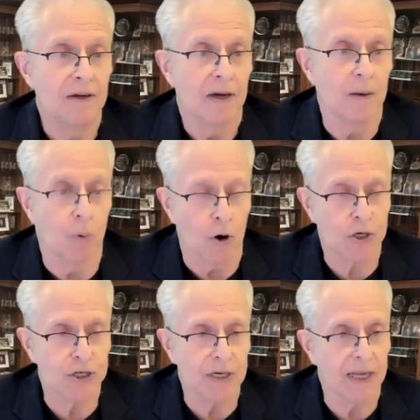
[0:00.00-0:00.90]

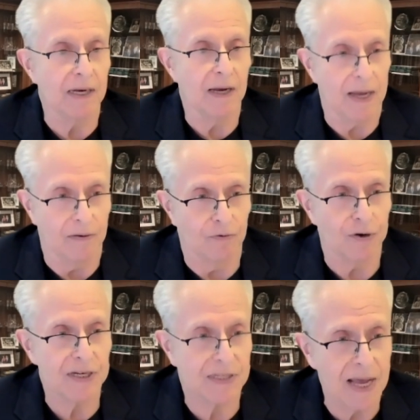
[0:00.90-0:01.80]
abortion in
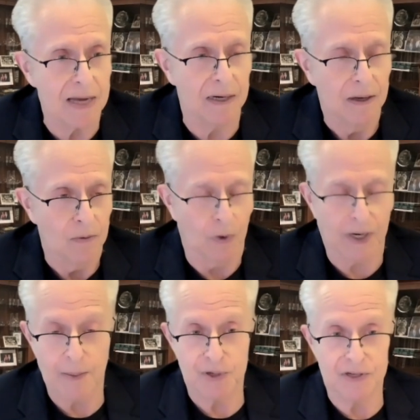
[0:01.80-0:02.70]
every state. What
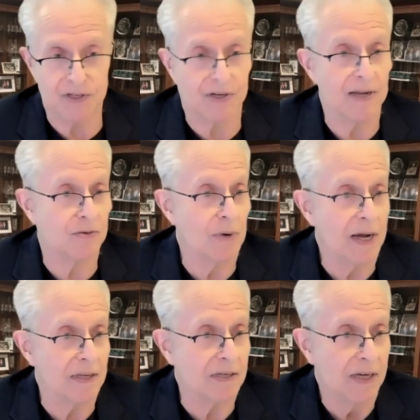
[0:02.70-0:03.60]
happened to states'
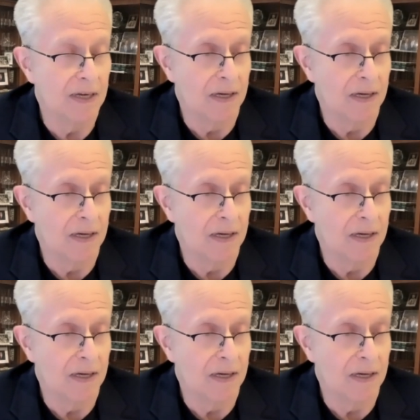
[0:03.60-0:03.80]
rights?